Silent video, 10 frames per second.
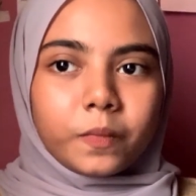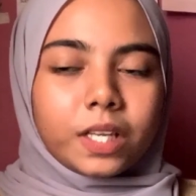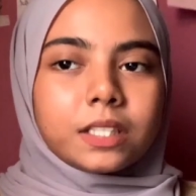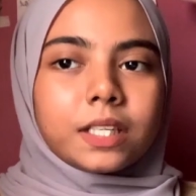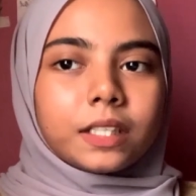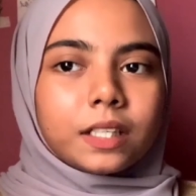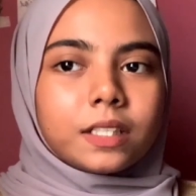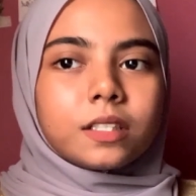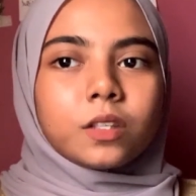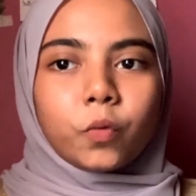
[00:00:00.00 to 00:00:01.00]
Settled
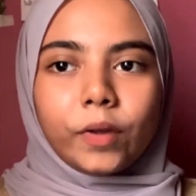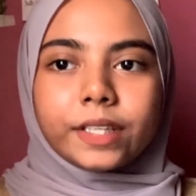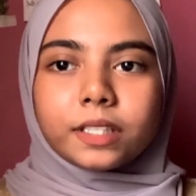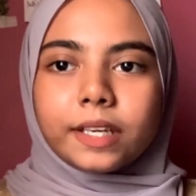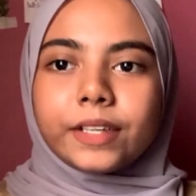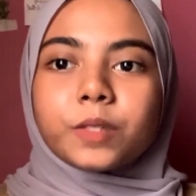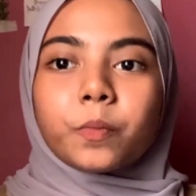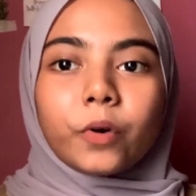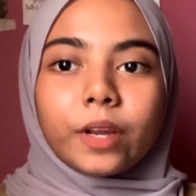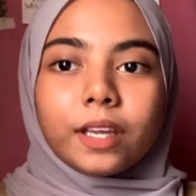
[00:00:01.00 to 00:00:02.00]
sewage is
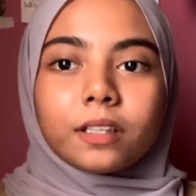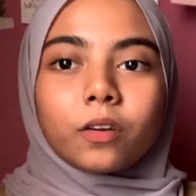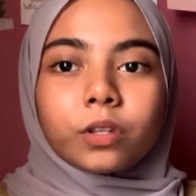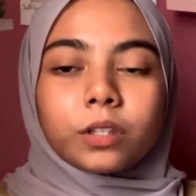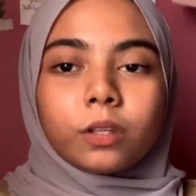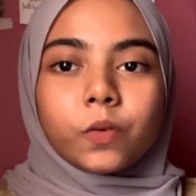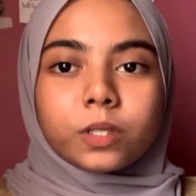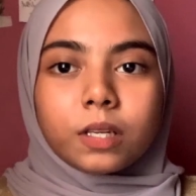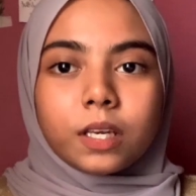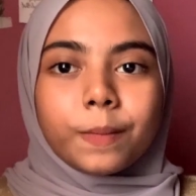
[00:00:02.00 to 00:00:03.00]
sprayed
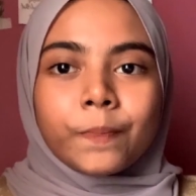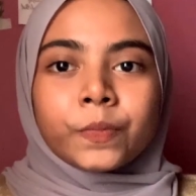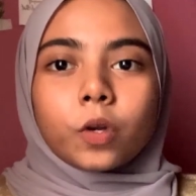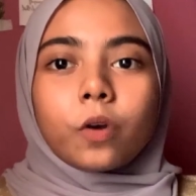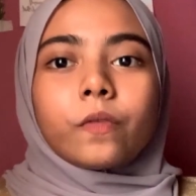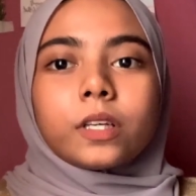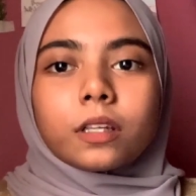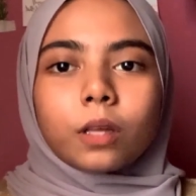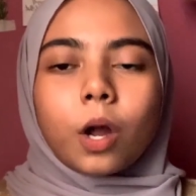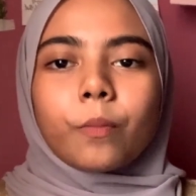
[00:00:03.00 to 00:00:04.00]
continuously over the
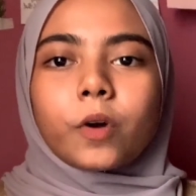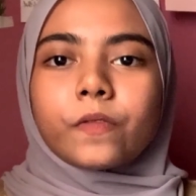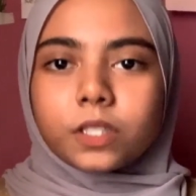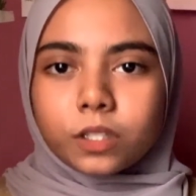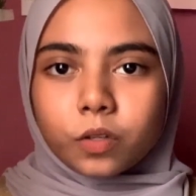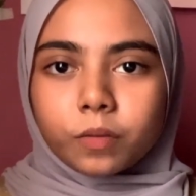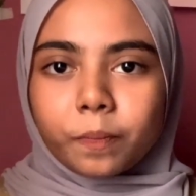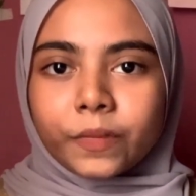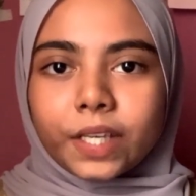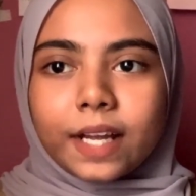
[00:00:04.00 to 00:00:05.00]
top of the stone
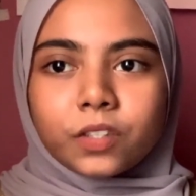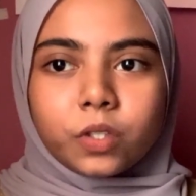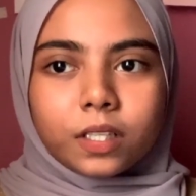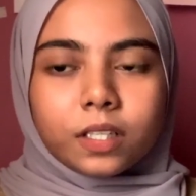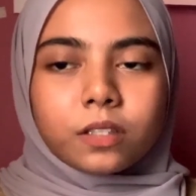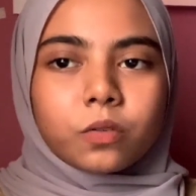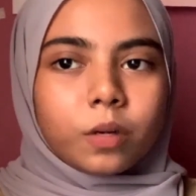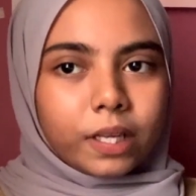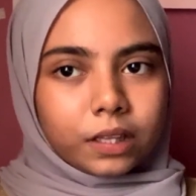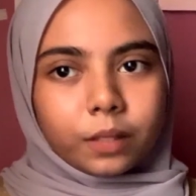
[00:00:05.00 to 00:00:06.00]
and trickles to the
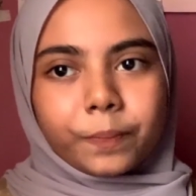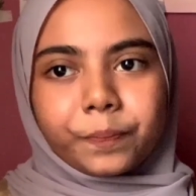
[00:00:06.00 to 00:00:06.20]
bottom,